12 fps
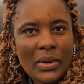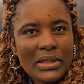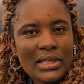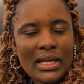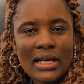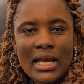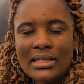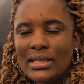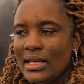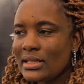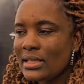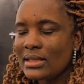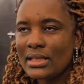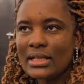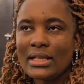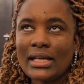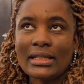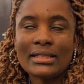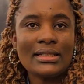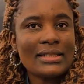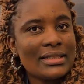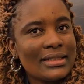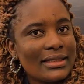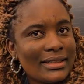What can I say is the
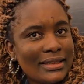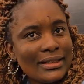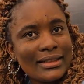secret?